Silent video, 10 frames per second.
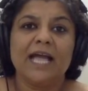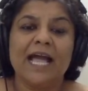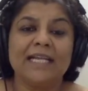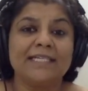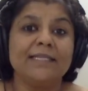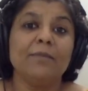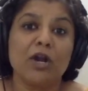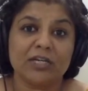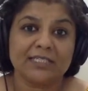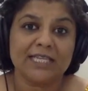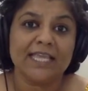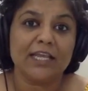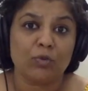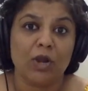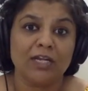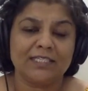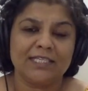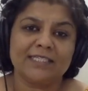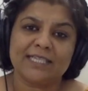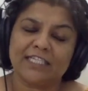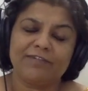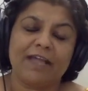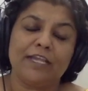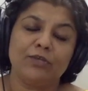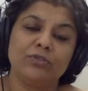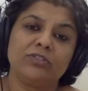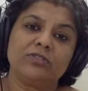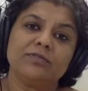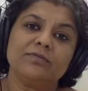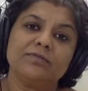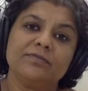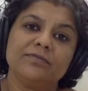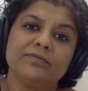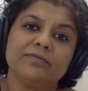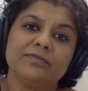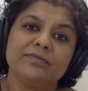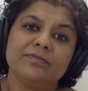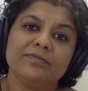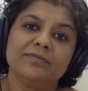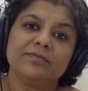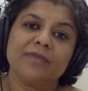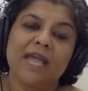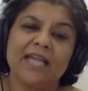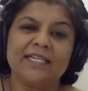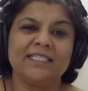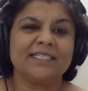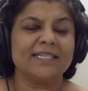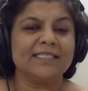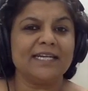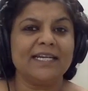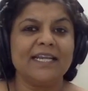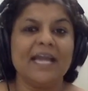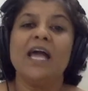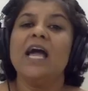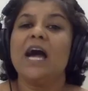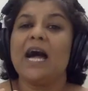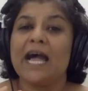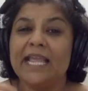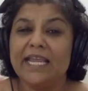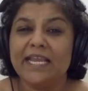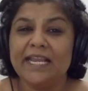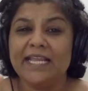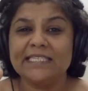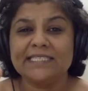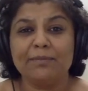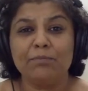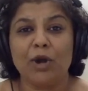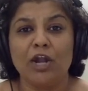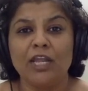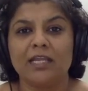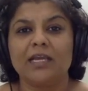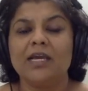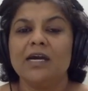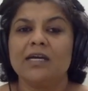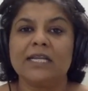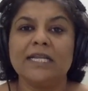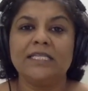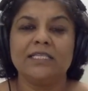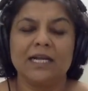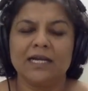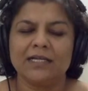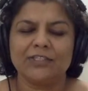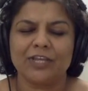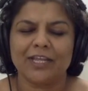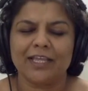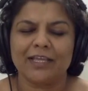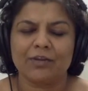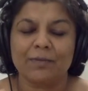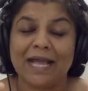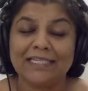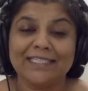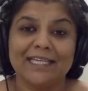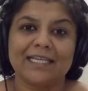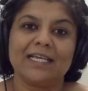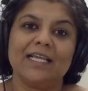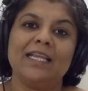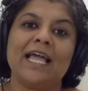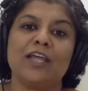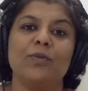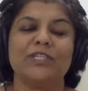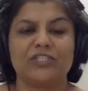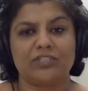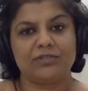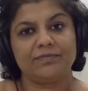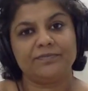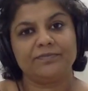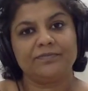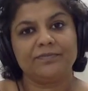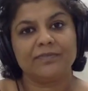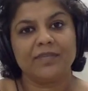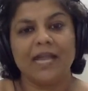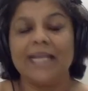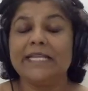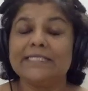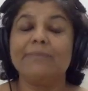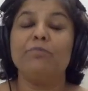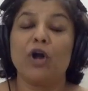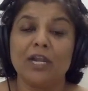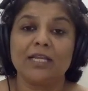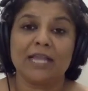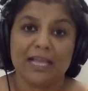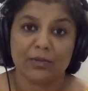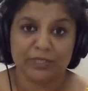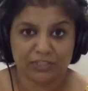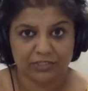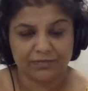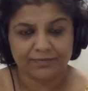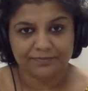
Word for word: and democracy, equality, such values. And it is written in a highly symbolic, really, uh, sorry, romantic language. Highly symbolic language.